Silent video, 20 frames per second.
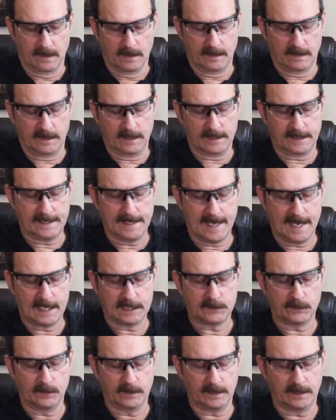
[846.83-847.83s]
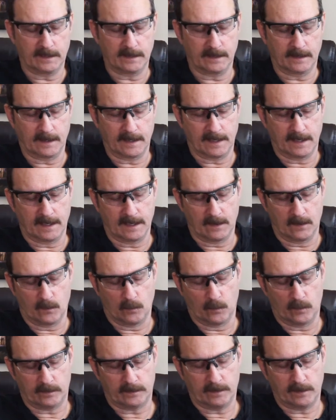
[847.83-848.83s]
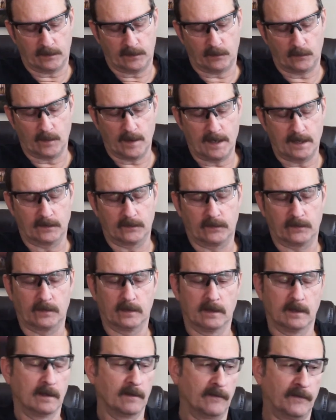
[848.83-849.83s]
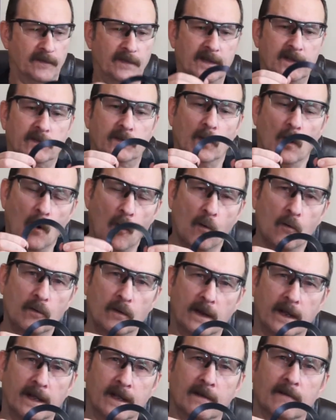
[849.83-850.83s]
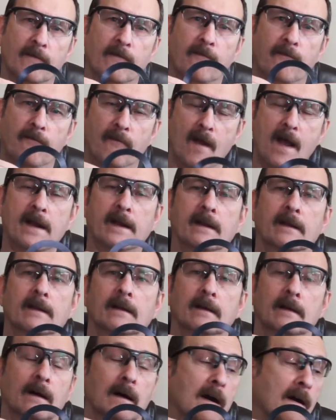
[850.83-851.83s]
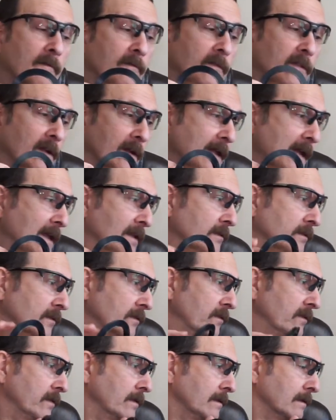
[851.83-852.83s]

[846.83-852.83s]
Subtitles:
the attachment with the threads fits out in front of the lens.